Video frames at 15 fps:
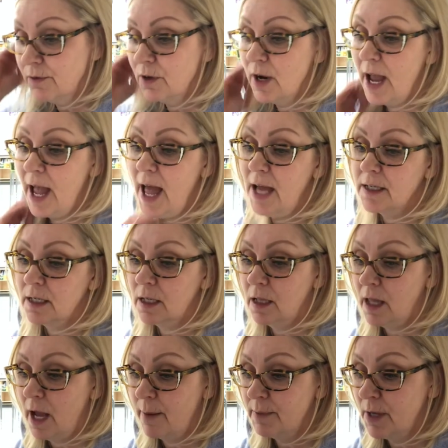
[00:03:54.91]
her hand had
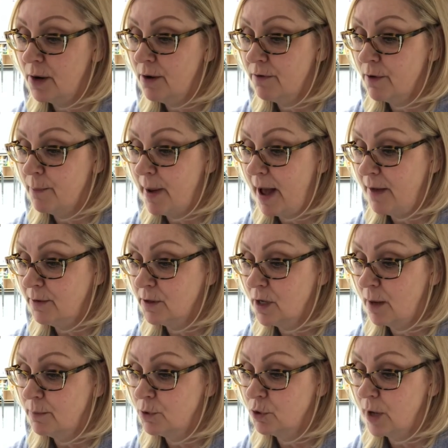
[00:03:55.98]
climbed out of her
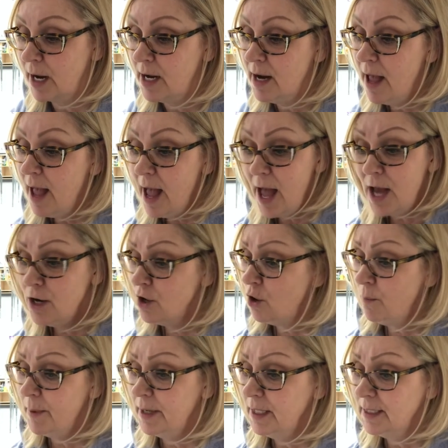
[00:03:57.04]
bathtub drain, and
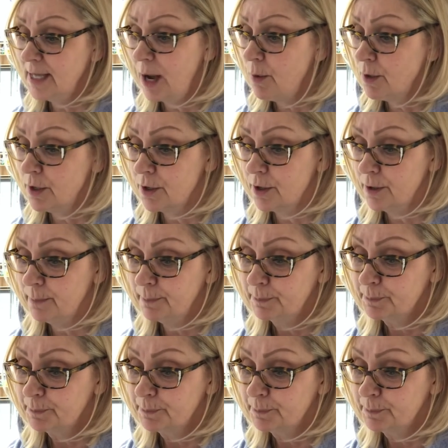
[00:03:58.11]
nobody doubted her.